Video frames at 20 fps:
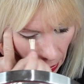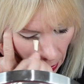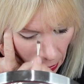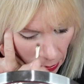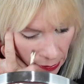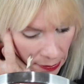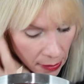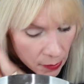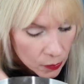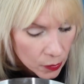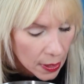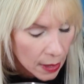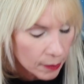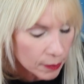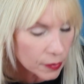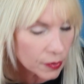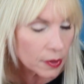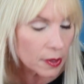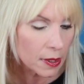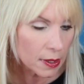And then what
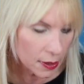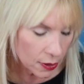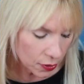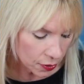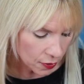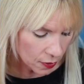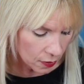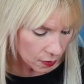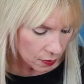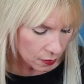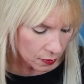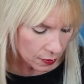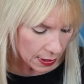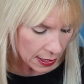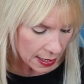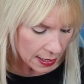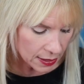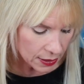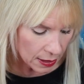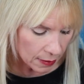I'm going to
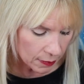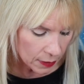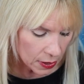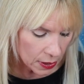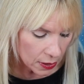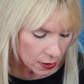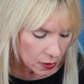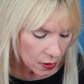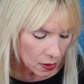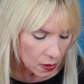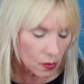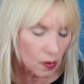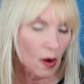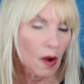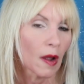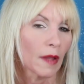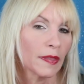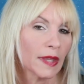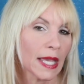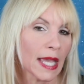do is I'm going to go
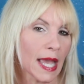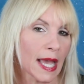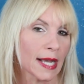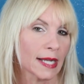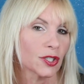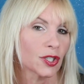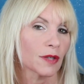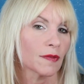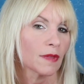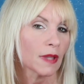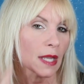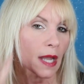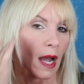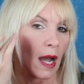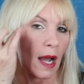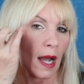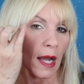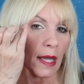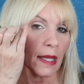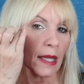on the edge of the
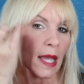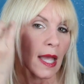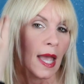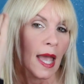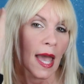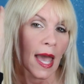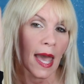eye